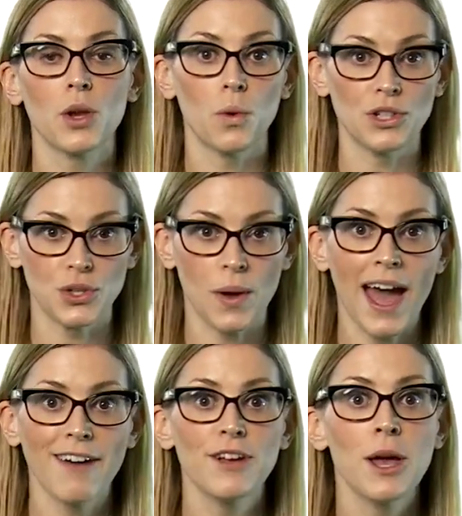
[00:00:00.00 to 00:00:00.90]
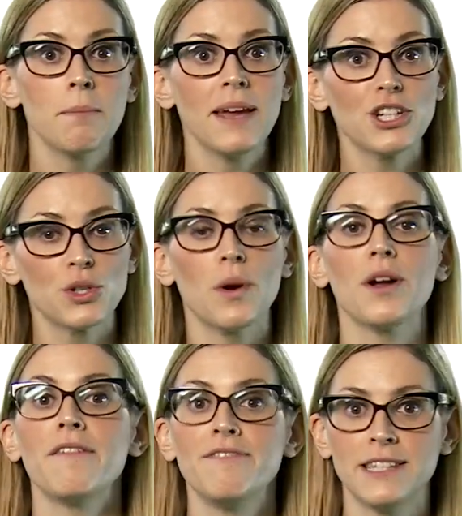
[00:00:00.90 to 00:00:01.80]
Once you have, make sure you
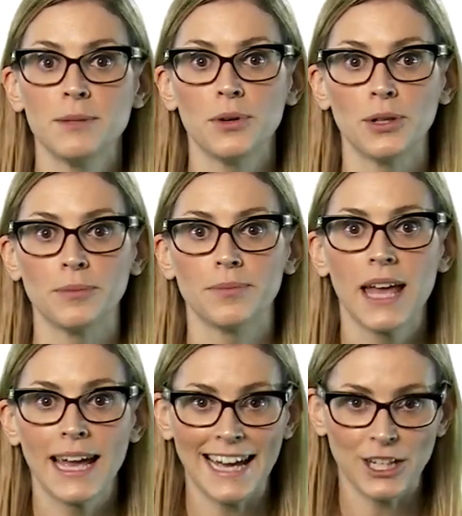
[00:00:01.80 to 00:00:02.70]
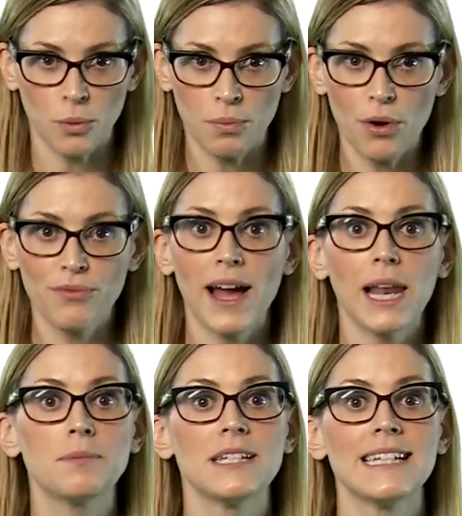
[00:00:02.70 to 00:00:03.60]
are visible. Get your profile
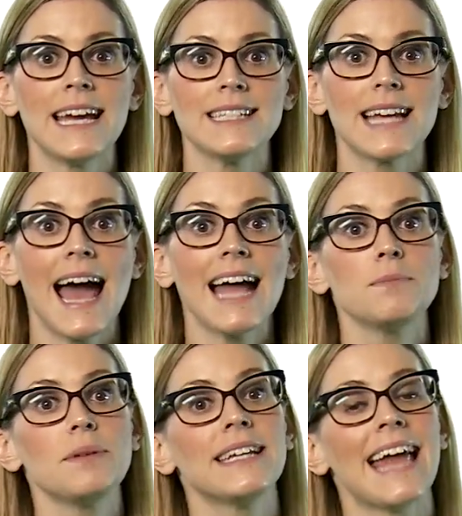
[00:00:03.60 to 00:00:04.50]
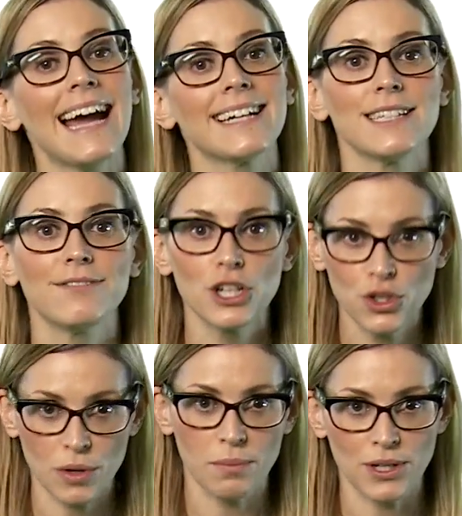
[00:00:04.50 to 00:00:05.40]
up to date and be an active
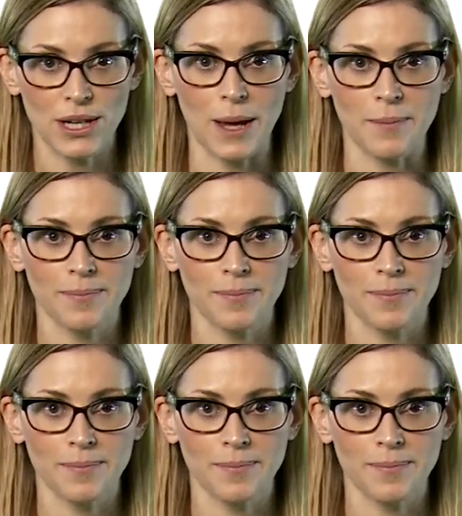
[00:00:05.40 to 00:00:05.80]
contributor.